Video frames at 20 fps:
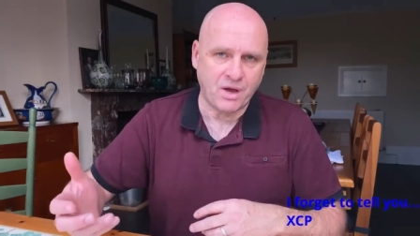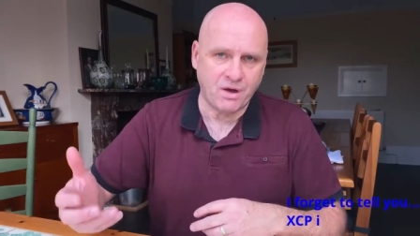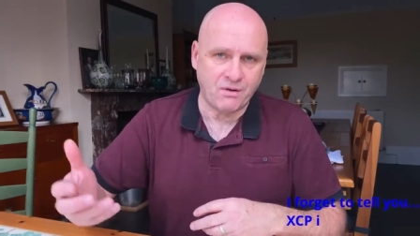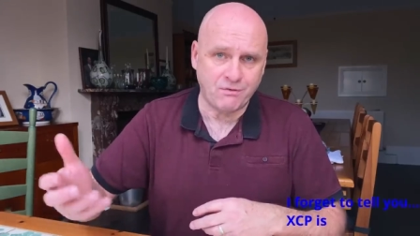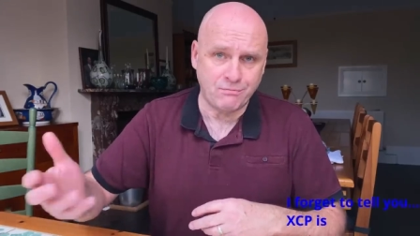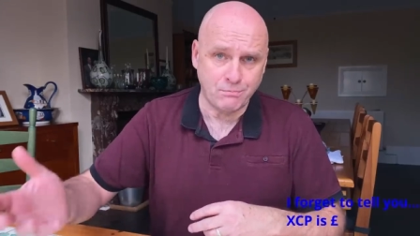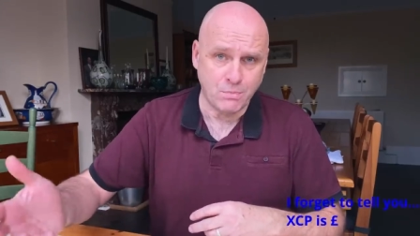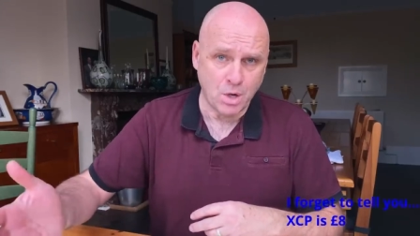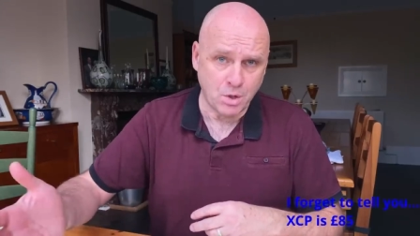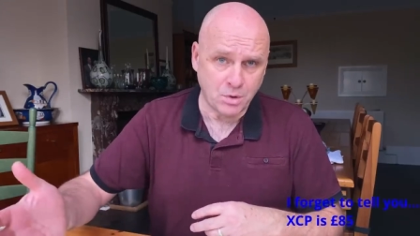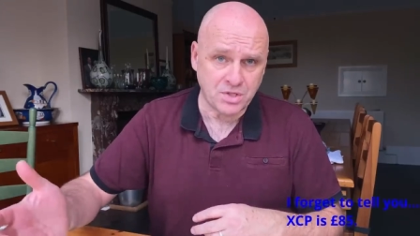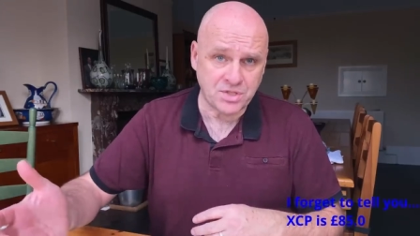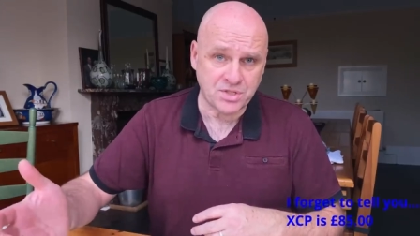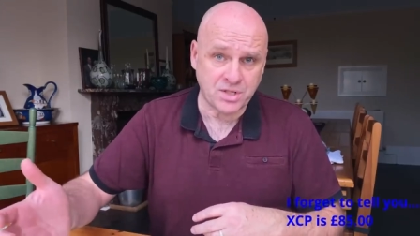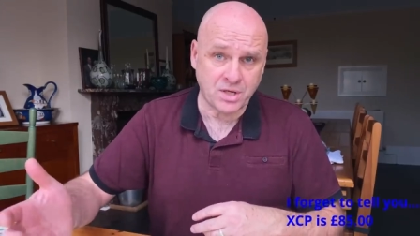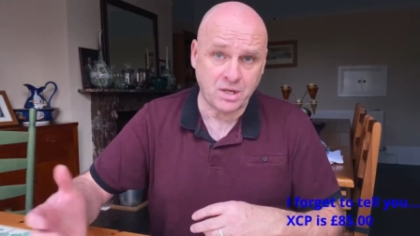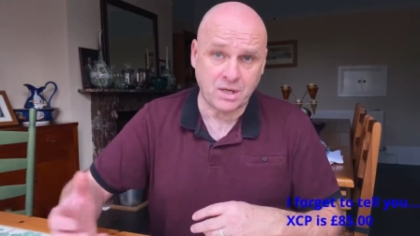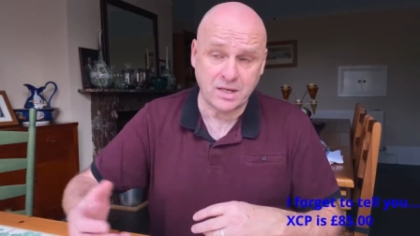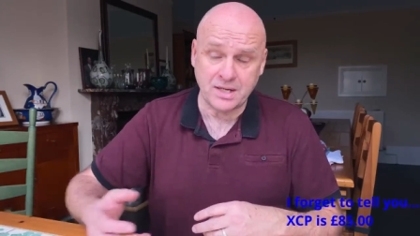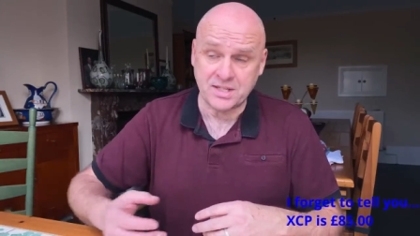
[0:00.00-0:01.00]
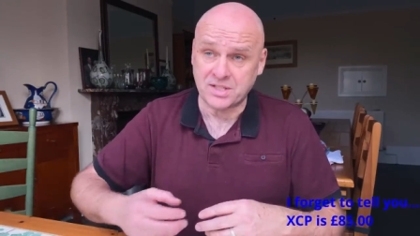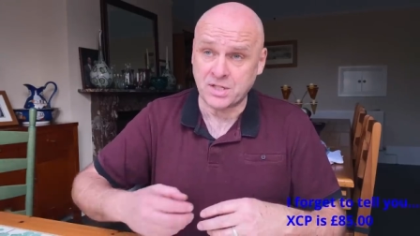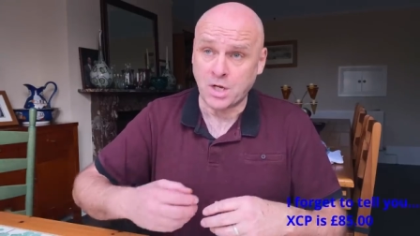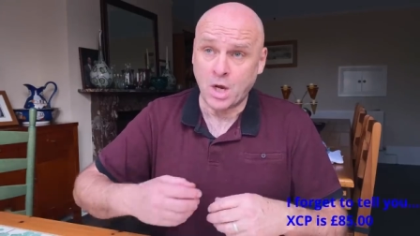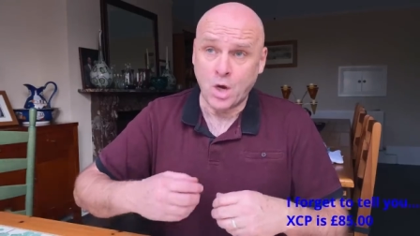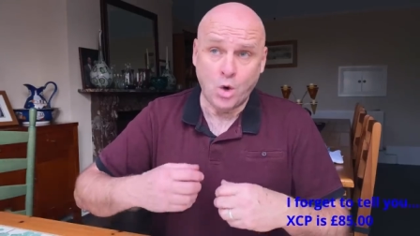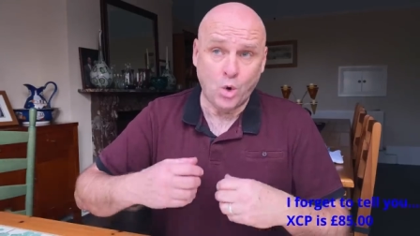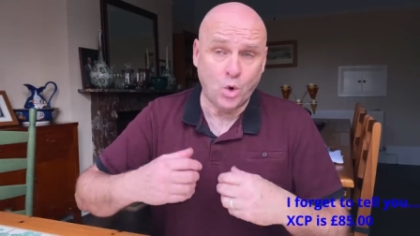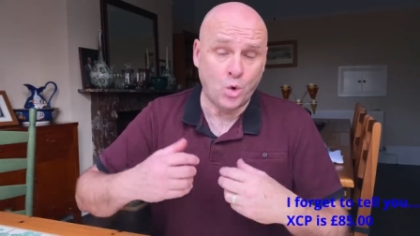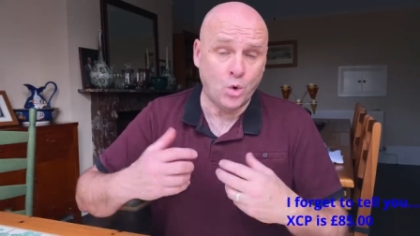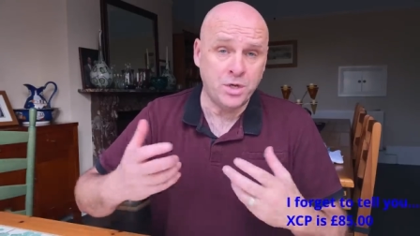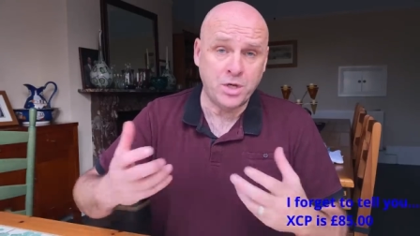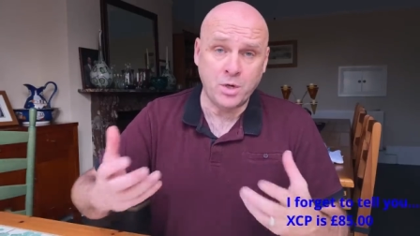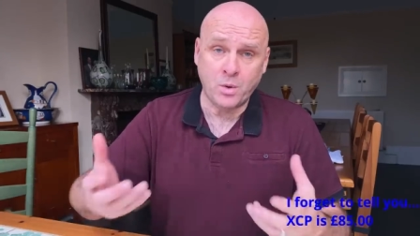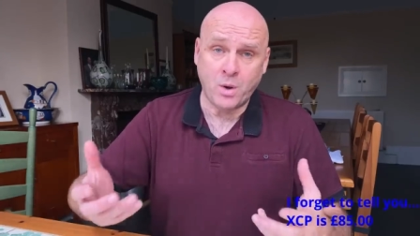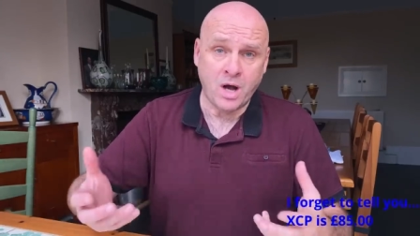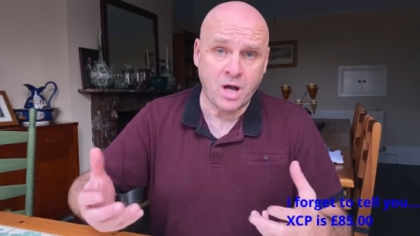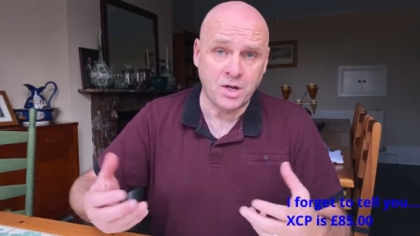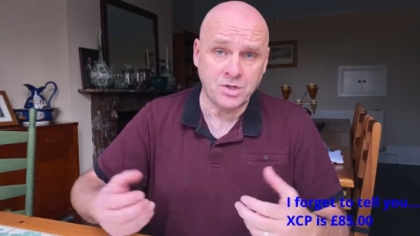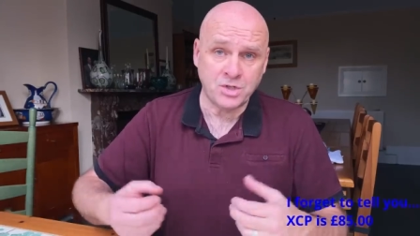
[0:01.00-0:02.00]
of of motorcyclists, or you
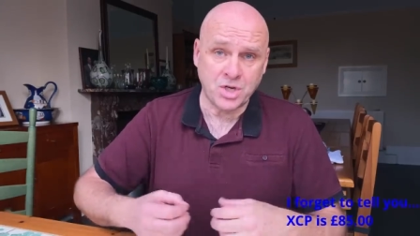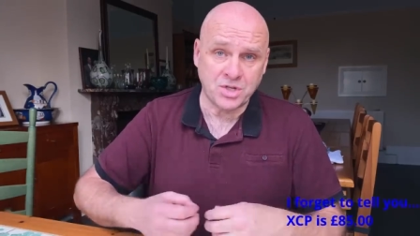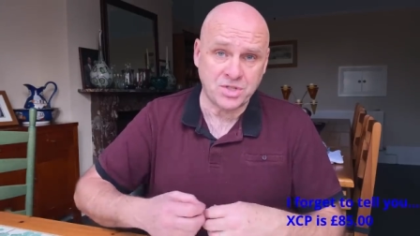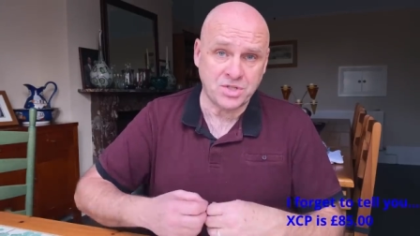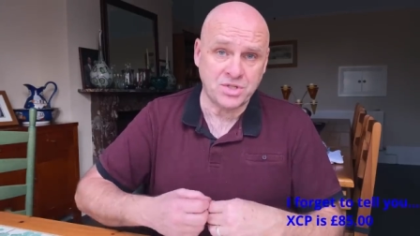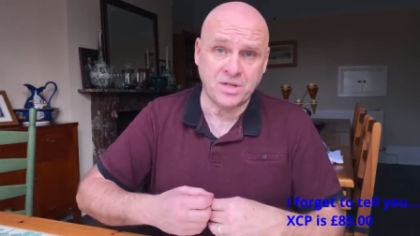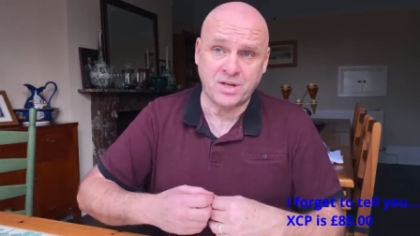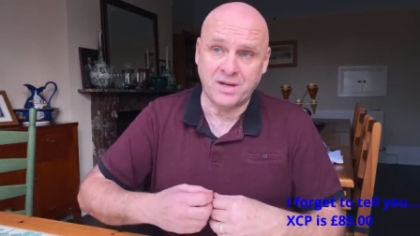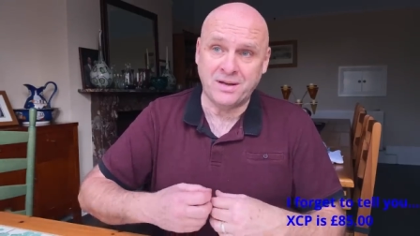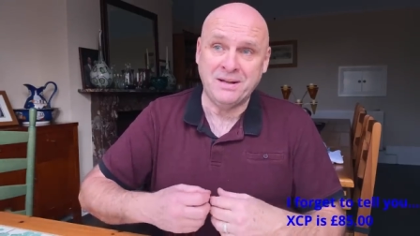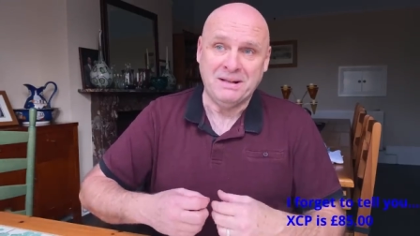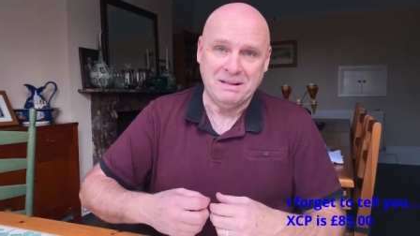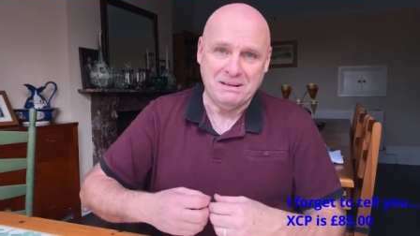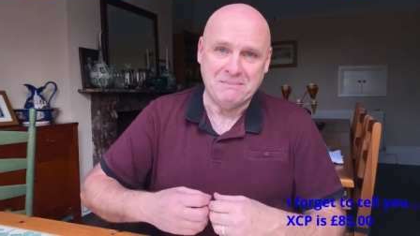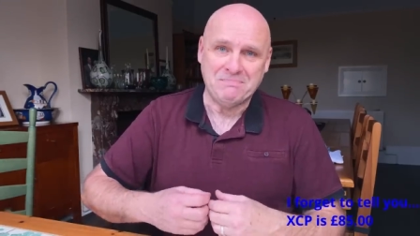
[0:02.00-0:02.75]
are just a,